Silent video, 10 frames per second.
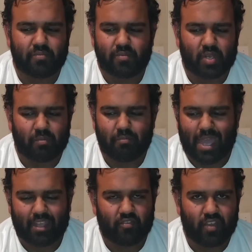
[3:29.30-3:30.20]

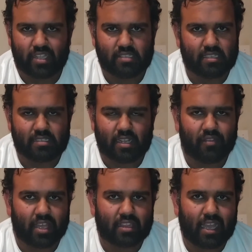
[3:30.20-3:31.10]
mag feds and stuff
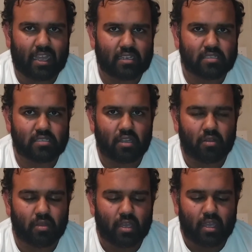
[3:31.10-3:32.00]
like that.
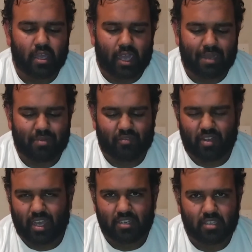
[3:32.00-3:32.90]
So I prefer
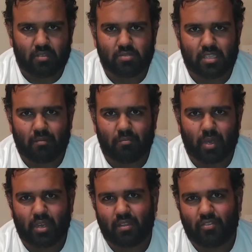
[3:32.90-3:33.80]
not to use them,
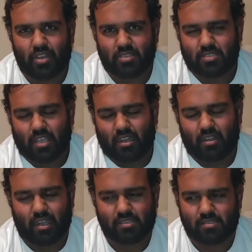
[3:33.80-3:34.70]
but they're just
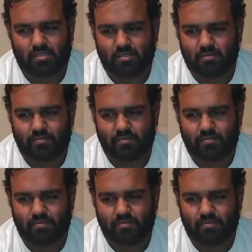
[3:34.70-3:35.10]
there as,